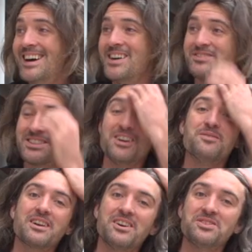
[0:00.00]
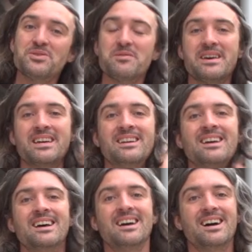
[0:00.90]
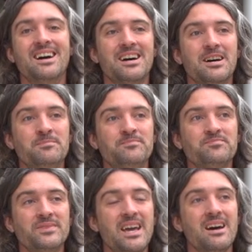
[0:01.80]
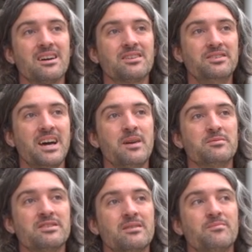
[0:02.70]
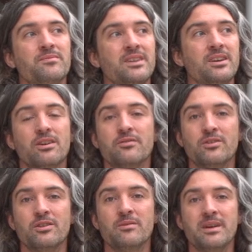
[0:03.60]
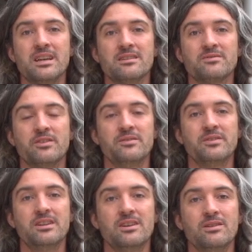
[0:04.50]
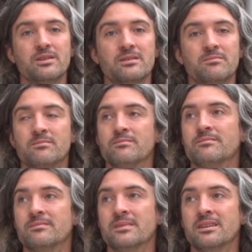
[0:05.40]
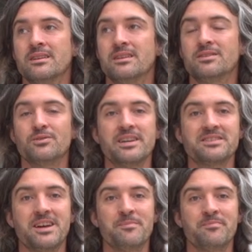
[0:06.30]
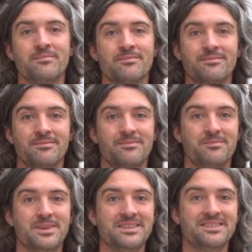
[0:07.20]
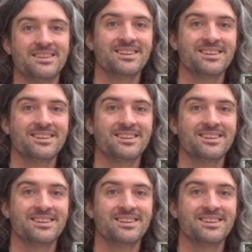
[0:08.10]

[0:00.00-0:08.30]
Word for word: I'm slow, but I'll do it, man. Uh, yeah, good times. Thank y'all for making this far in the video, and until next time. Peace.